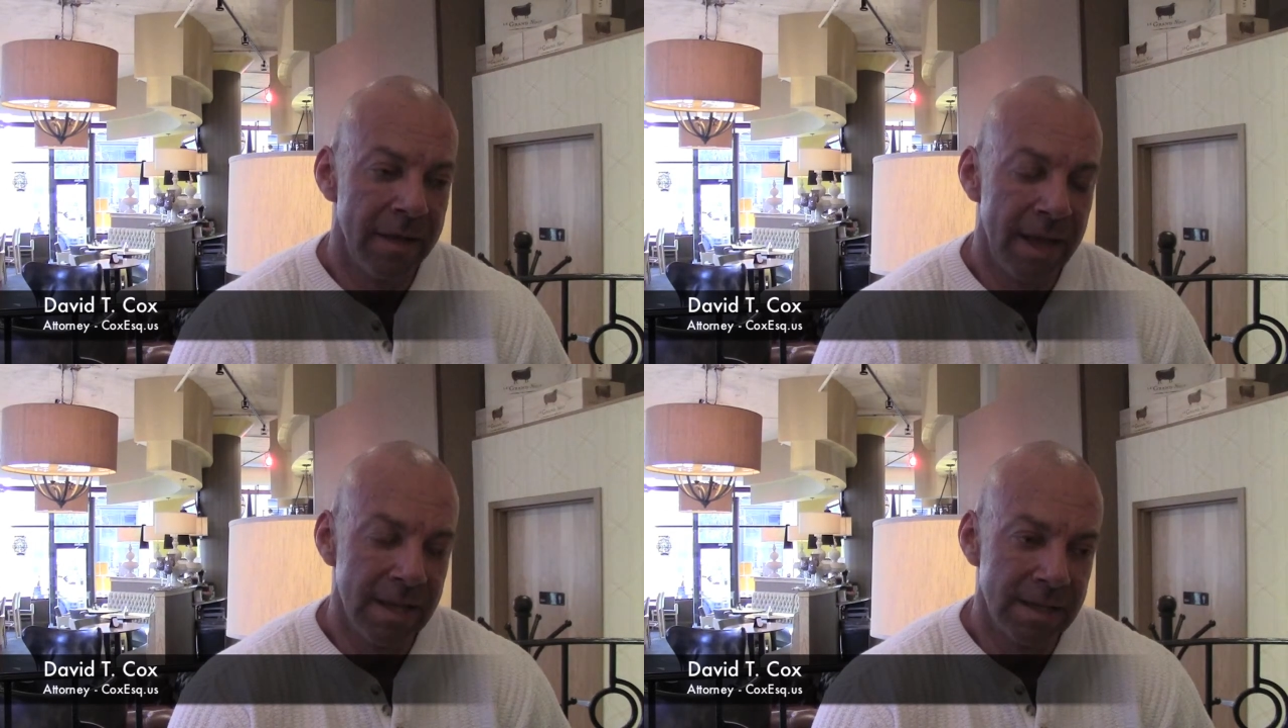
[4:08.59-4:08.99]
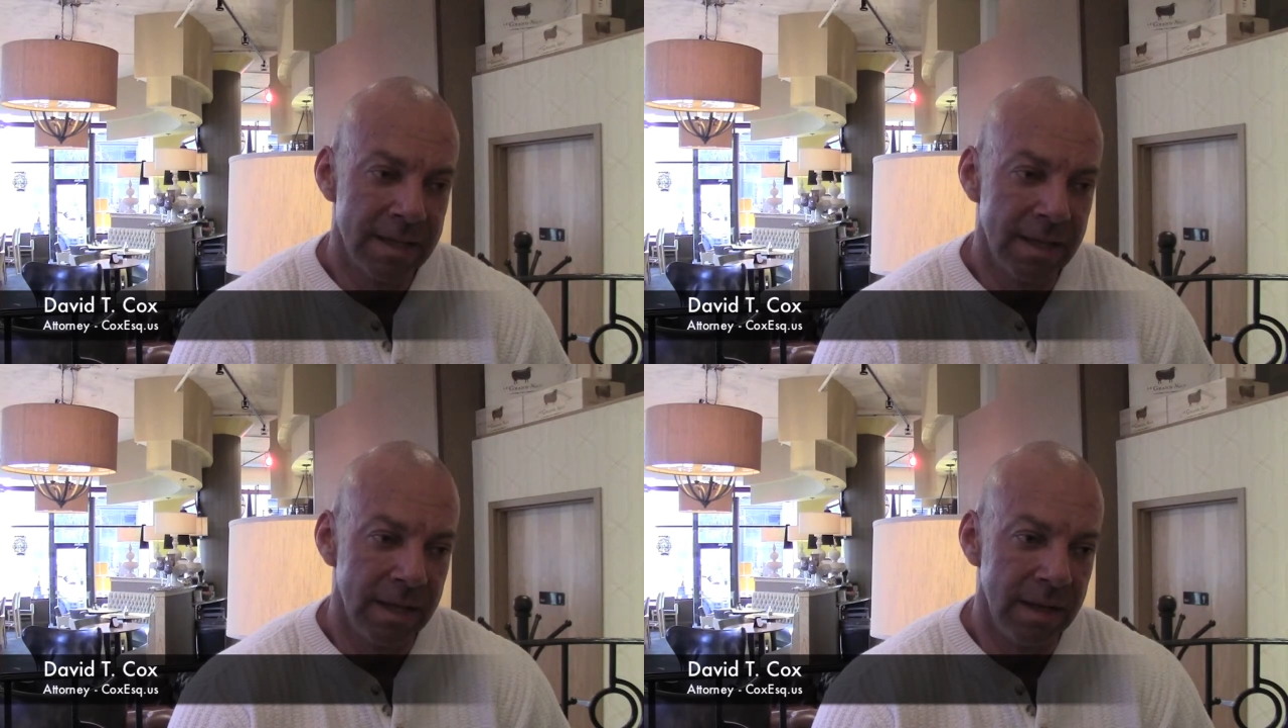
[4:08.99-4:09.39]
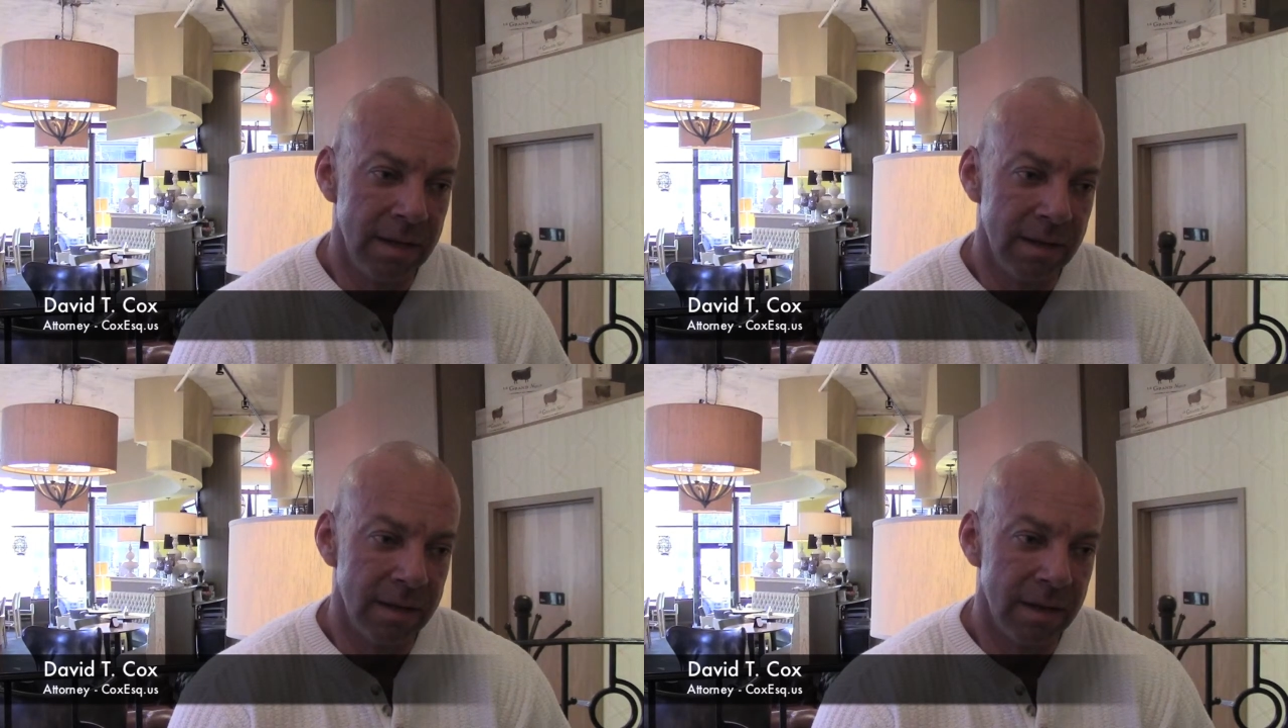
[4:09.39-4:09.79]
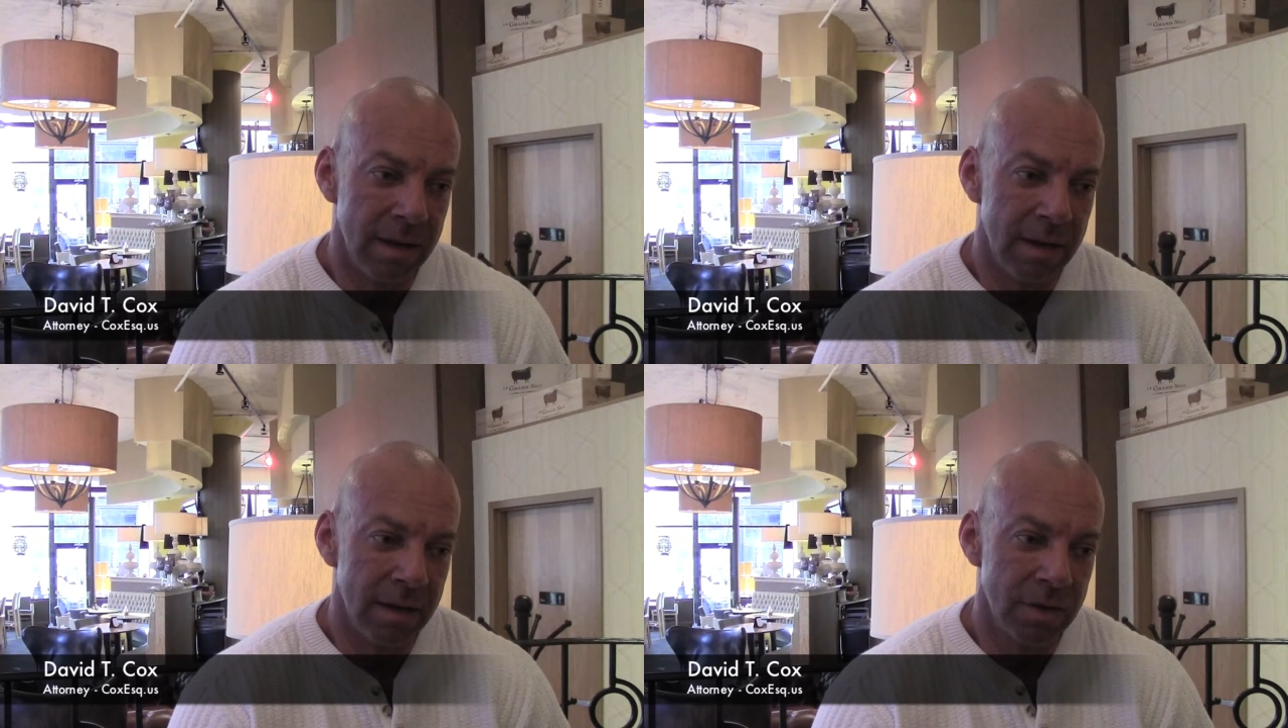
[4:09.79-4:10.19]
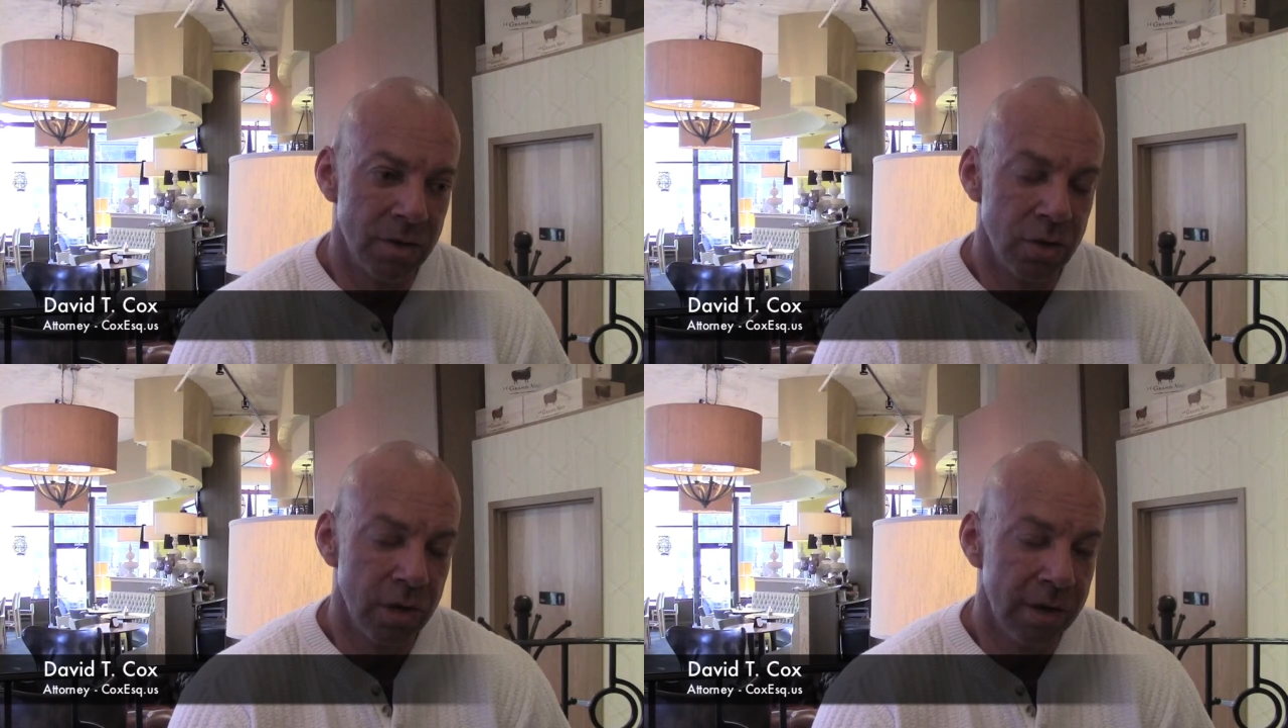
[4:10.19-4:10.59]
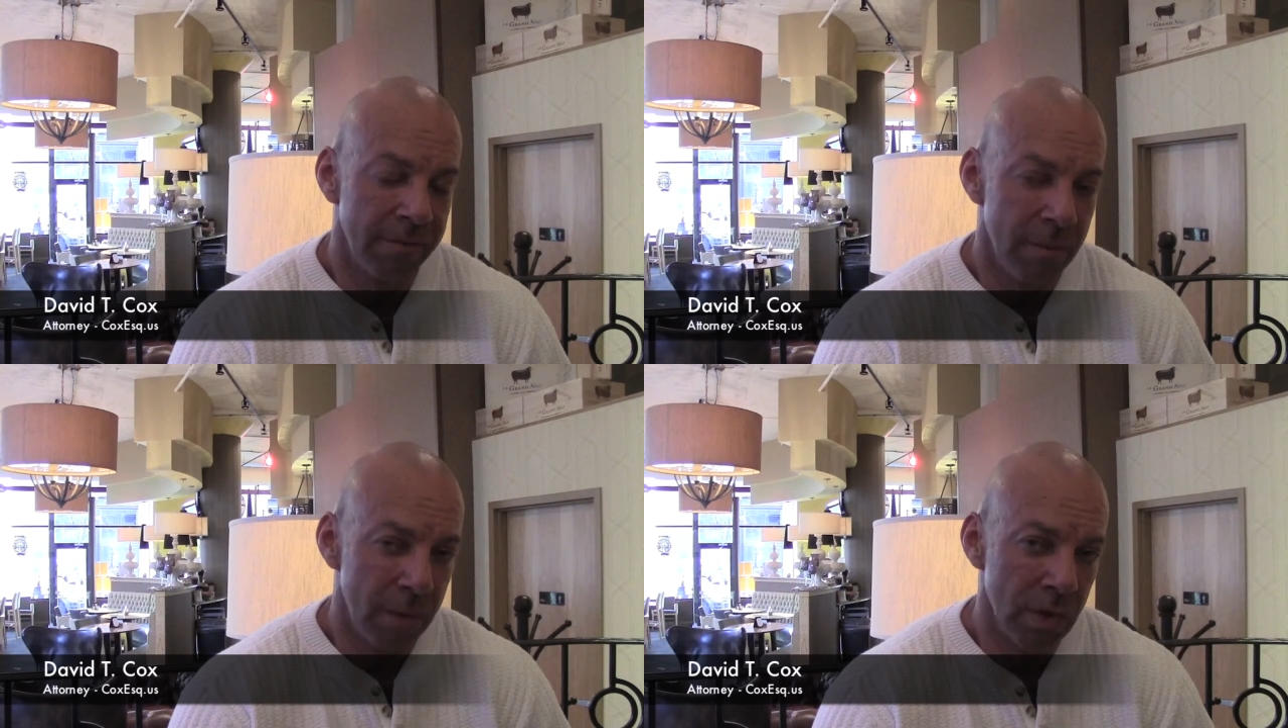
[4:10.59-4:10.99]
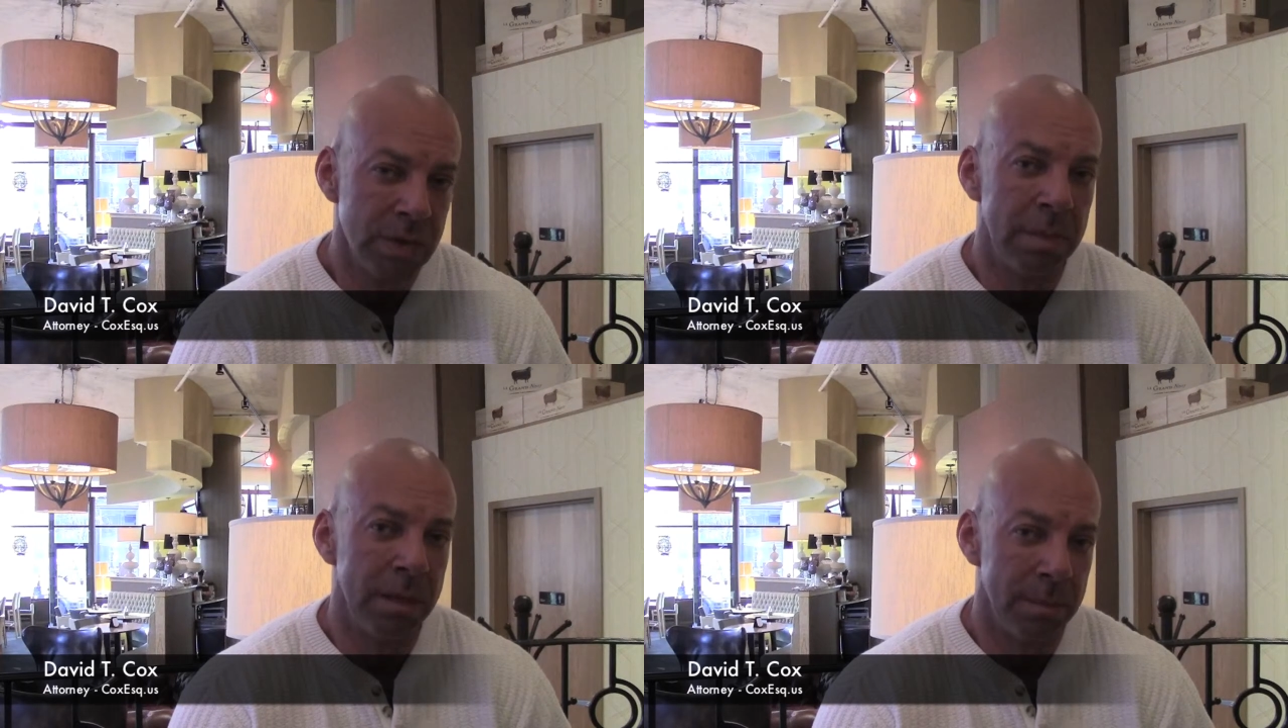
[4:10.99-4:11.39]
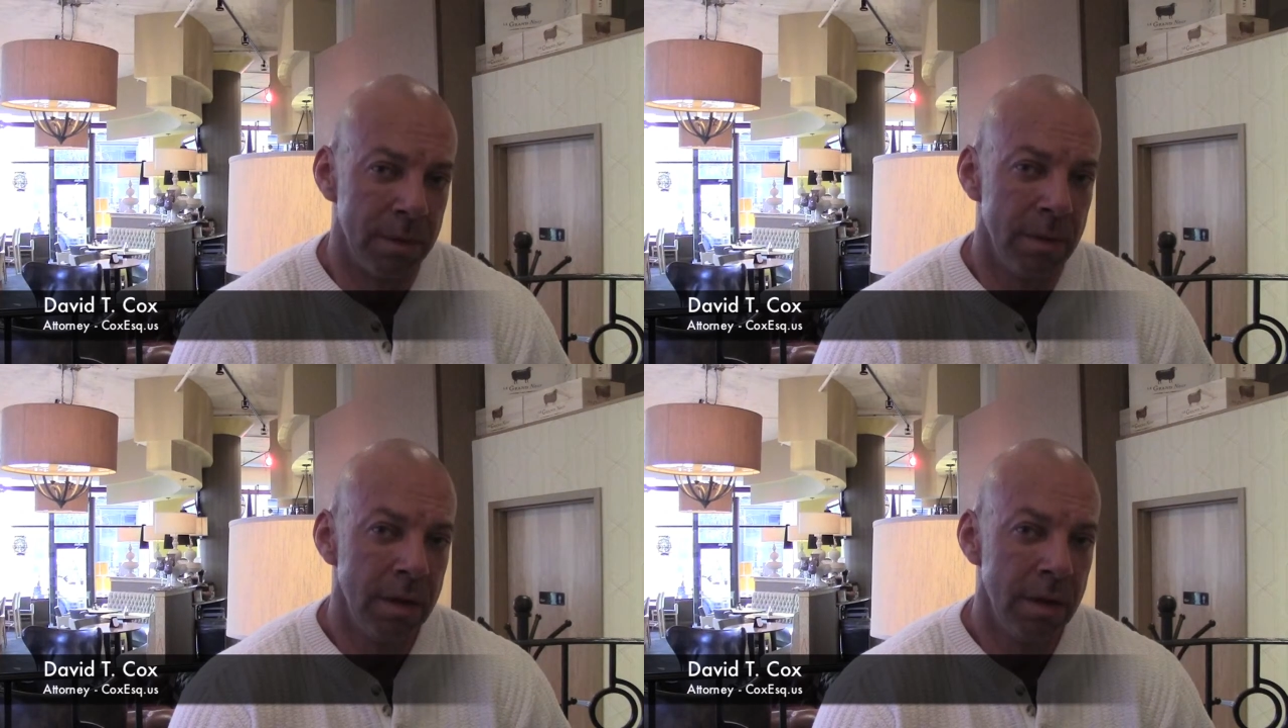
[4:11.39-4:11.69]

That's the trick for most people.